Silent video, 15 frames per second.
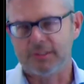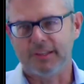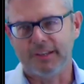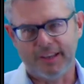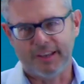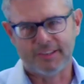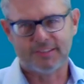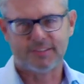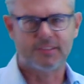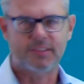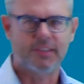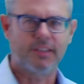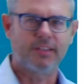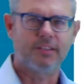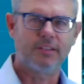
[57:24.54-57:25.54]
last
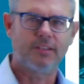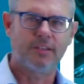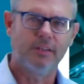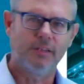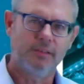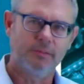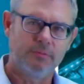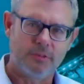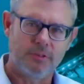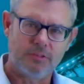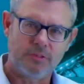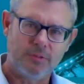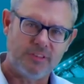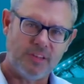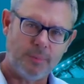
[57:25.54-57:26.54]

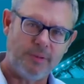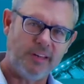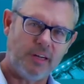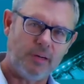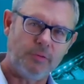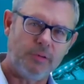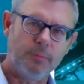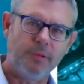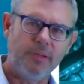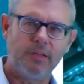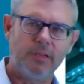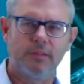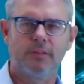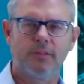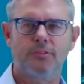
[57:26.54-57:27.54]
seminar will be
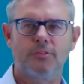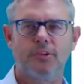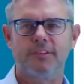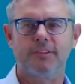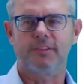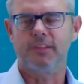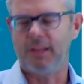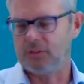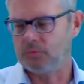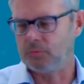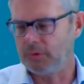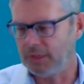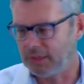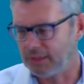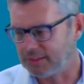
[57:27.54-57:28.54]
on Thursday next
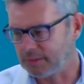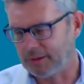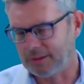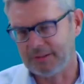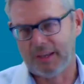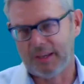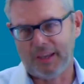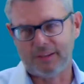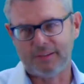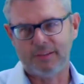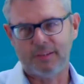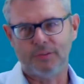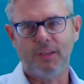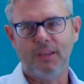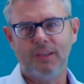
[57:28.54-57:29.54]
week is about
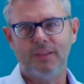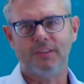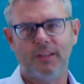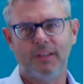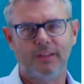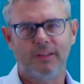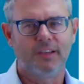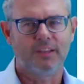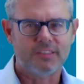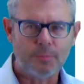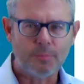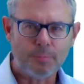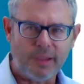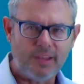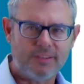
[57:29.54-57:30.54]
active Ethernet,
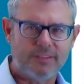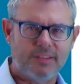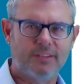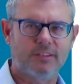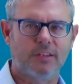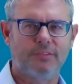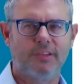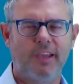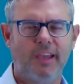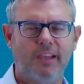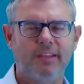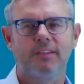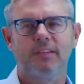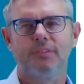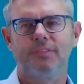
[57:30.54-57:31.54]
some basics of the
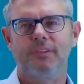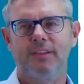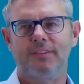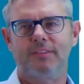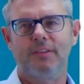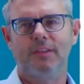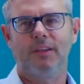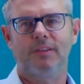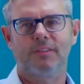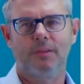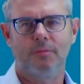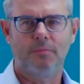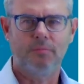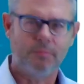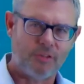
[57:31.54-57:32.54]
active testing, as
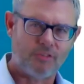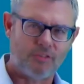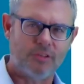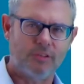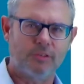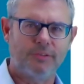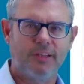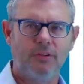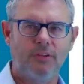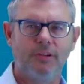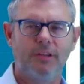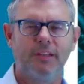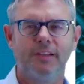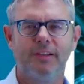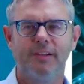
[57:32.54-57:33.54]
I mentioned already
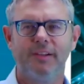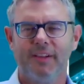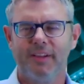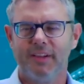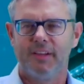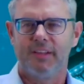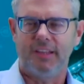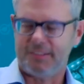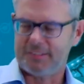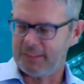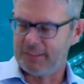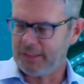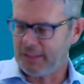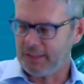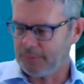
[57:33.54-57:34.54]
earlier
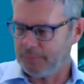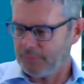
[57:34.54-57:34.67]
yesterday.